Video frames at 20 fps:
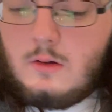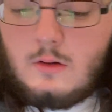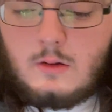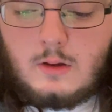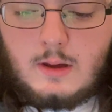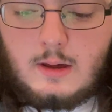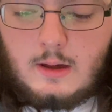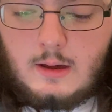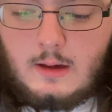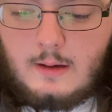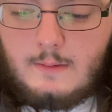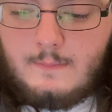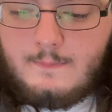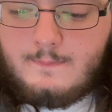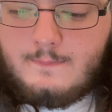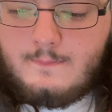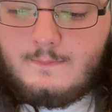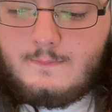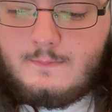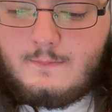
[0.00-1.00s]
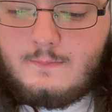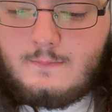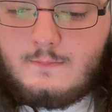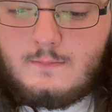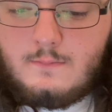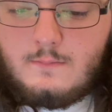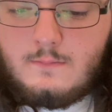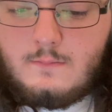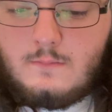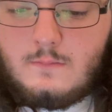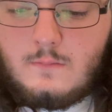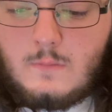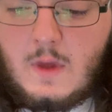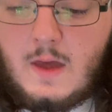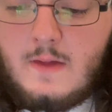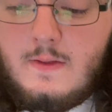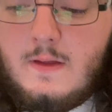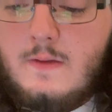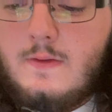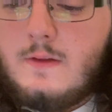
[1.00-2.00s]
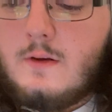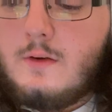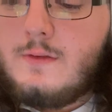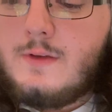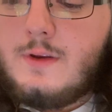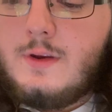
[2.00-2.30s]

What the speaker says: Okay. And then there's